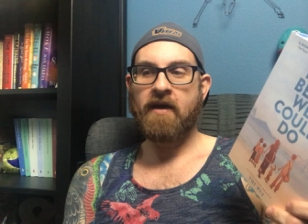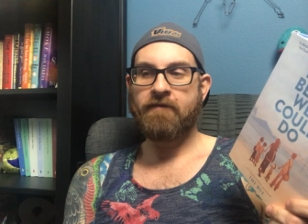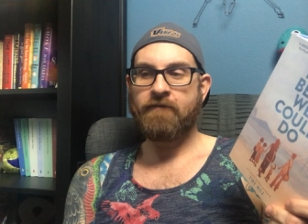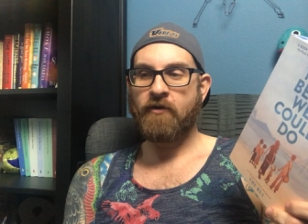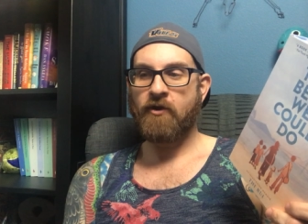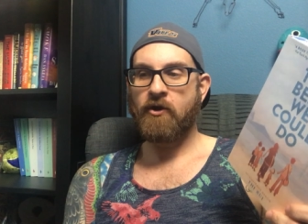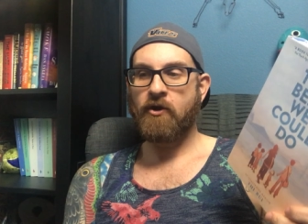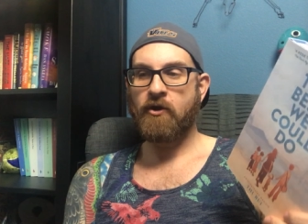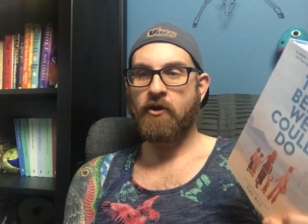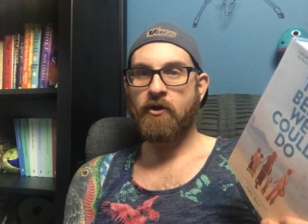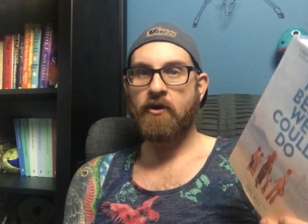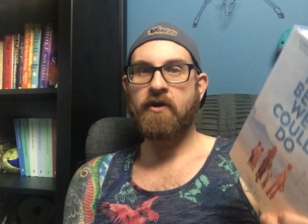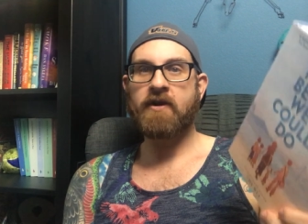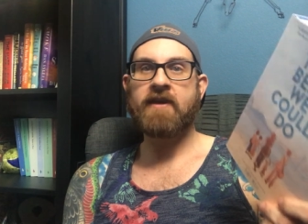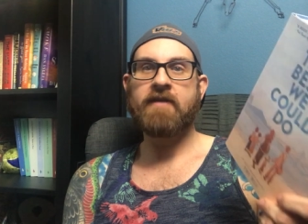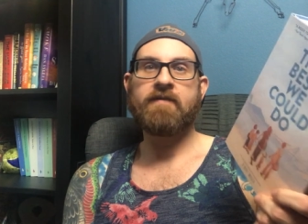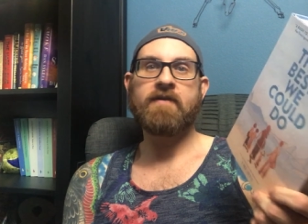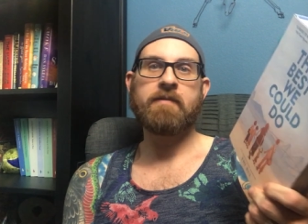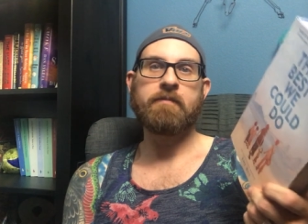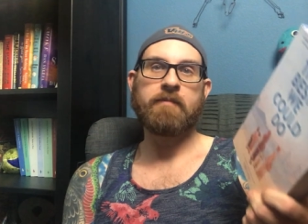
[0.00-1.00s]
of her
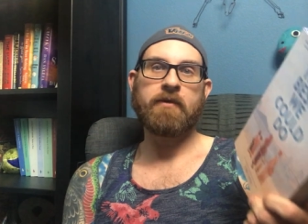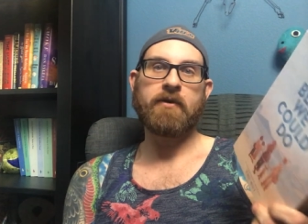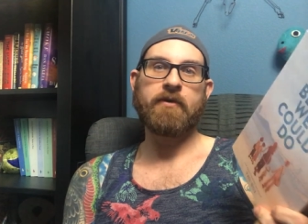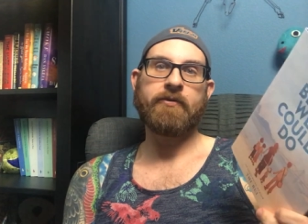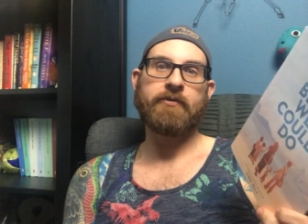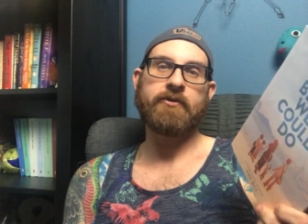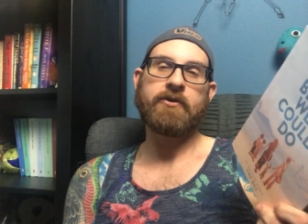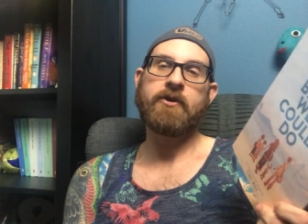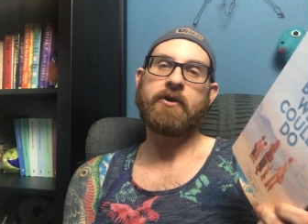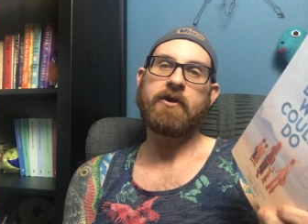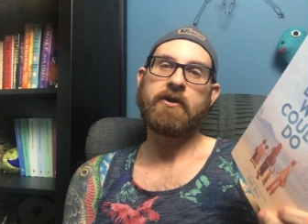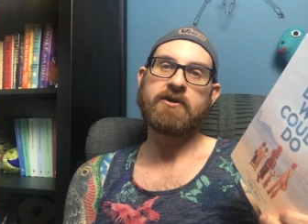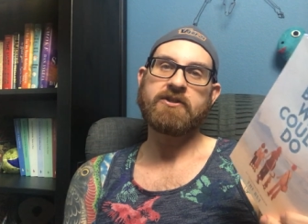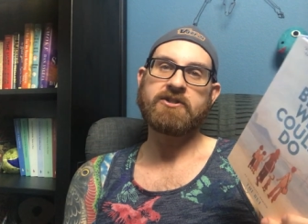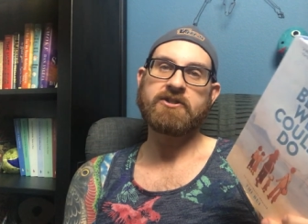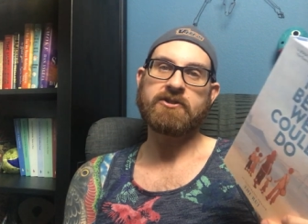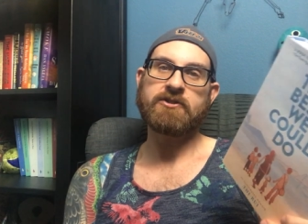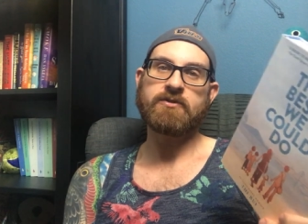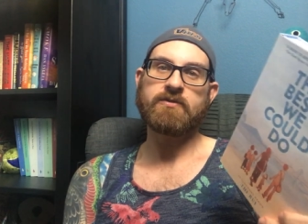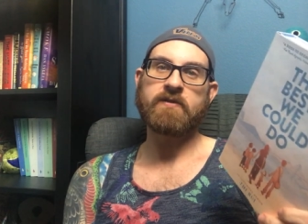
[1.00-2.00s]
giving birth to her
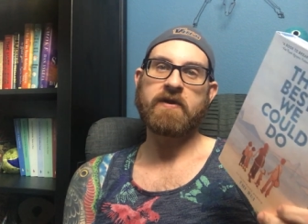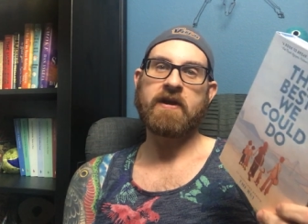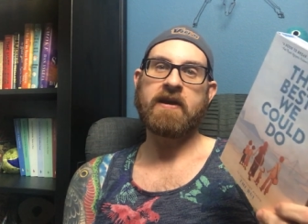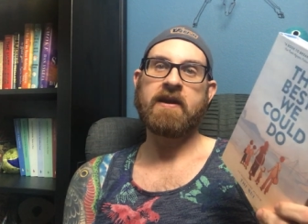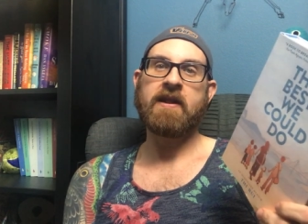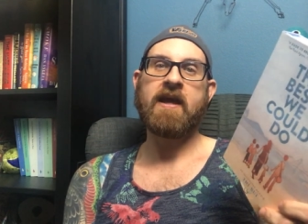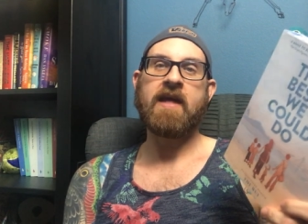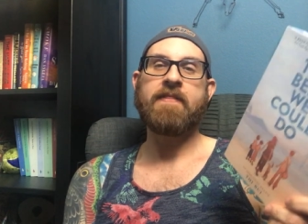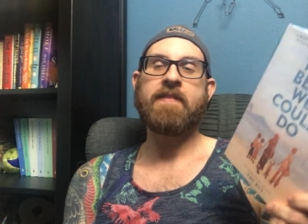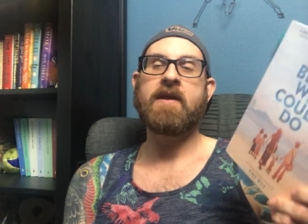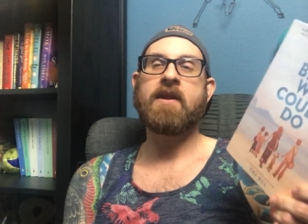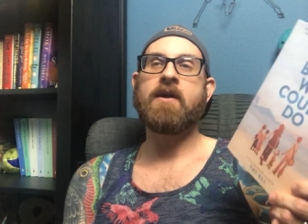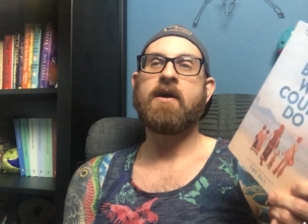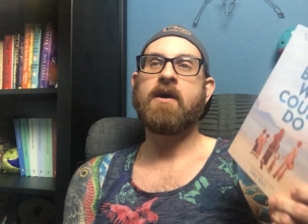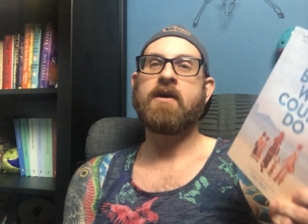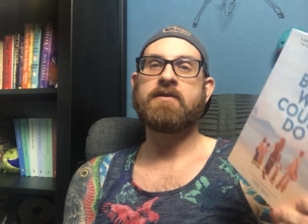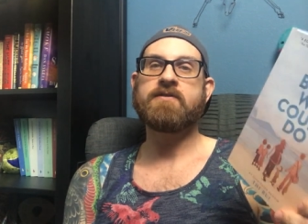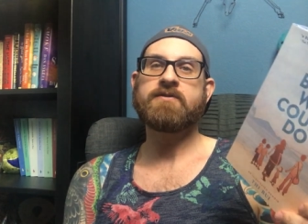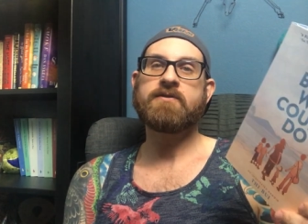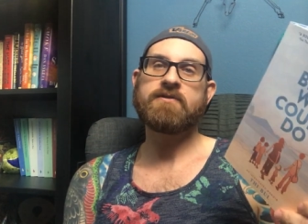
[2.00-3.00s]
children and then
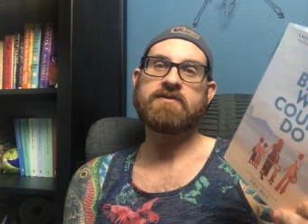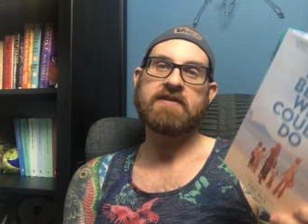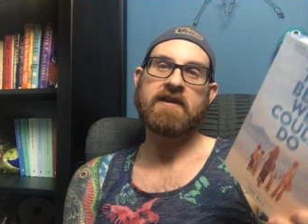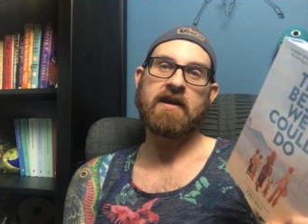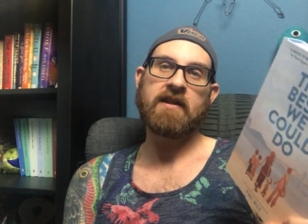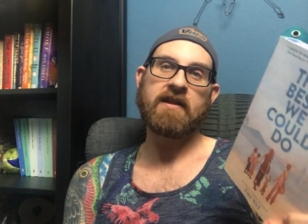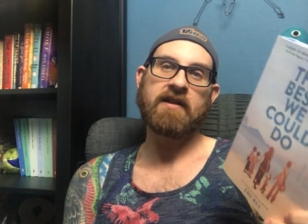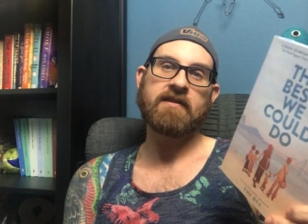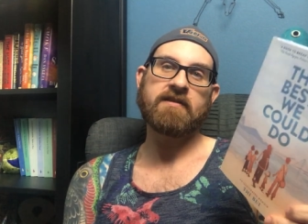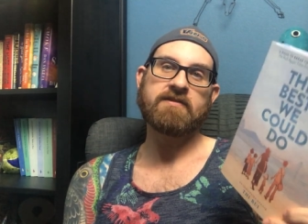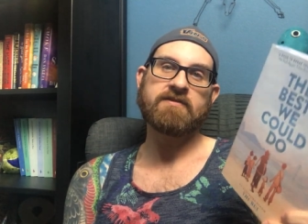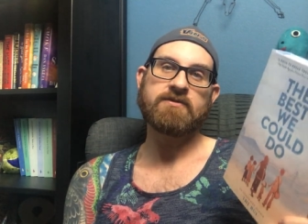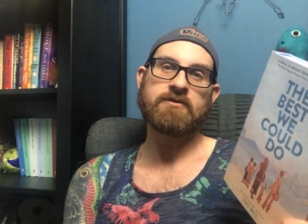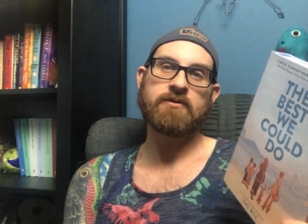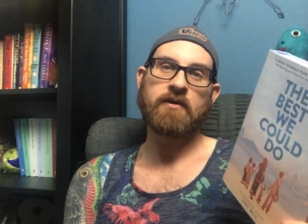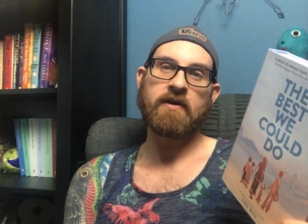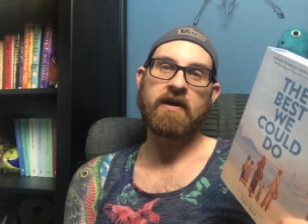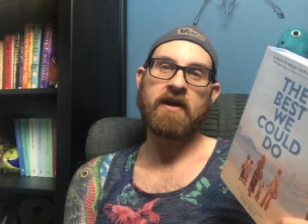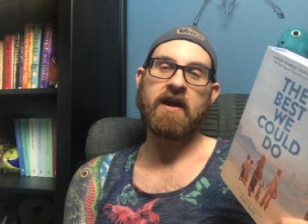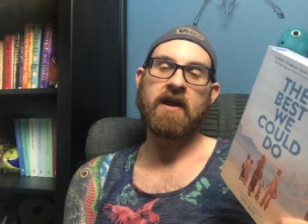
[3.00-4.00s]
also telling the
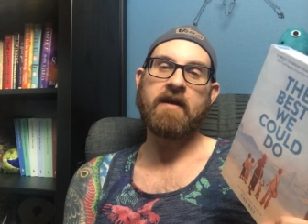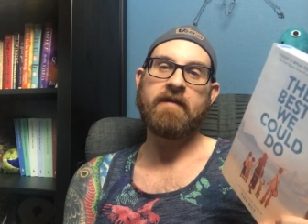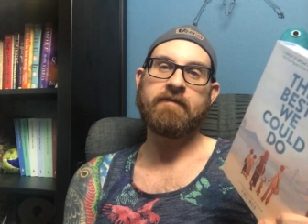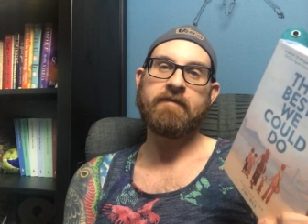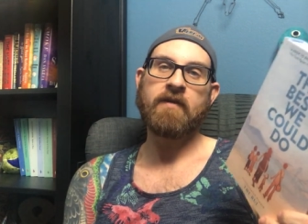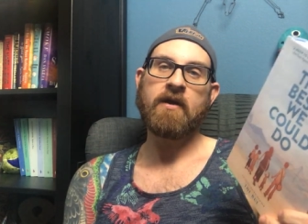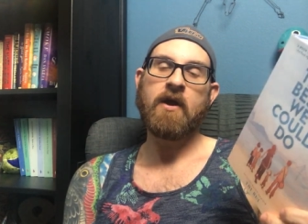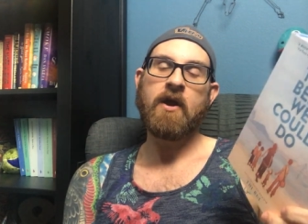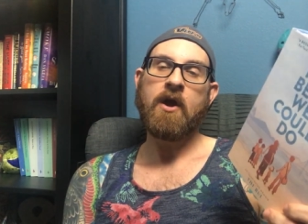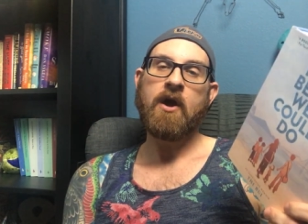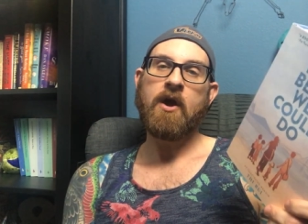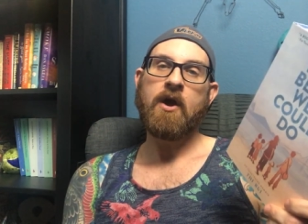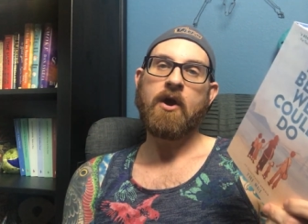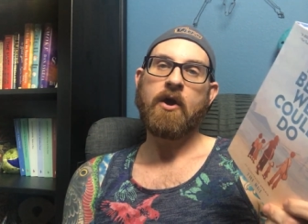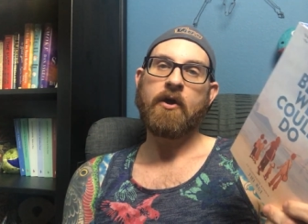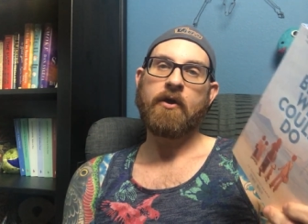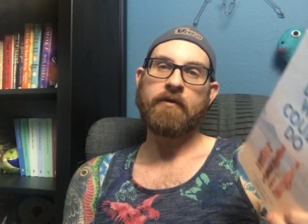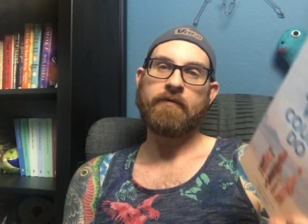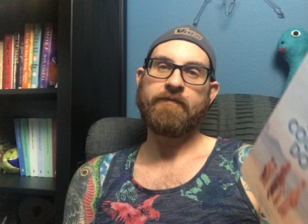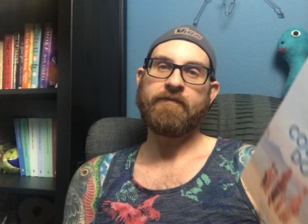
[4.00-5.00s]
story of
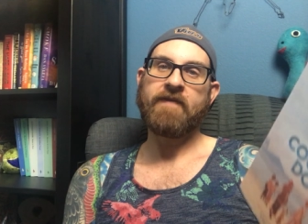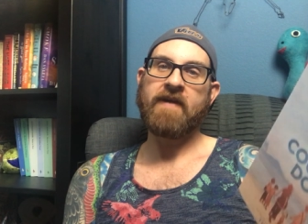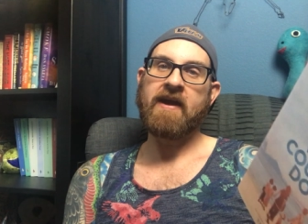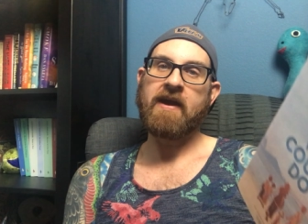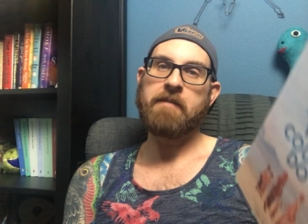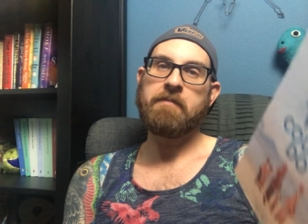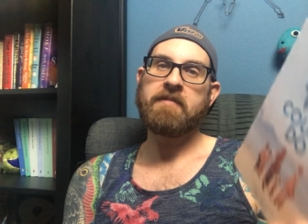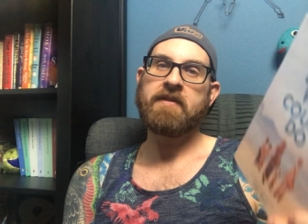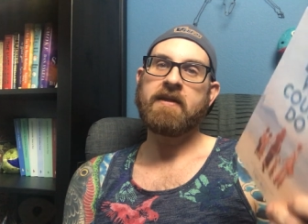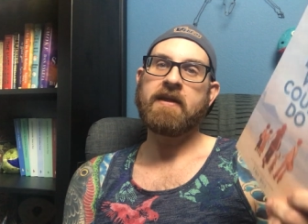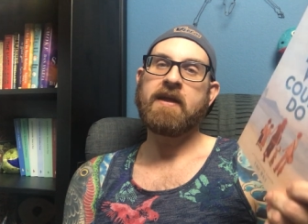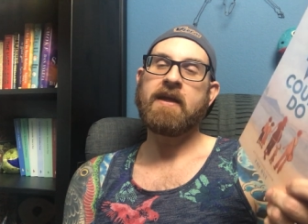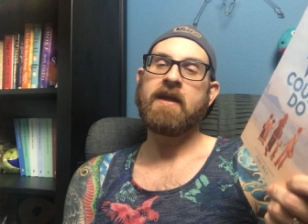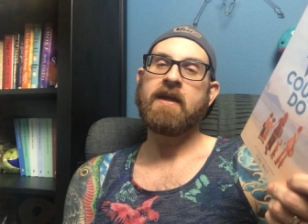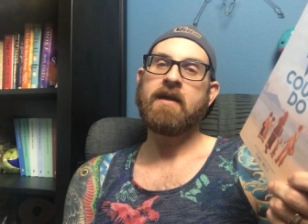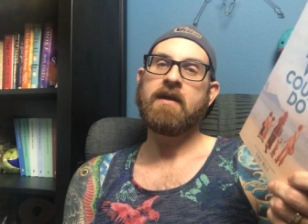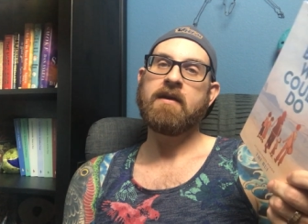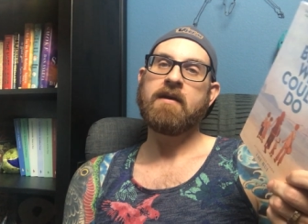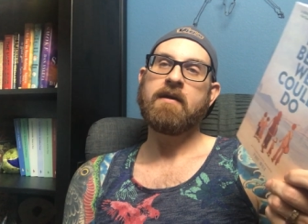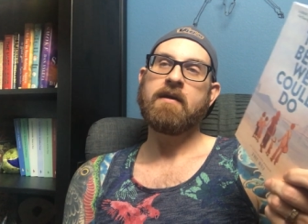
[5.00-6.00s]
her
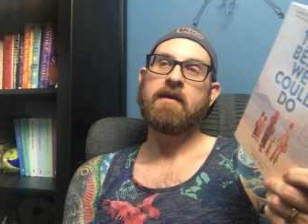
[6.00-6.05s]
family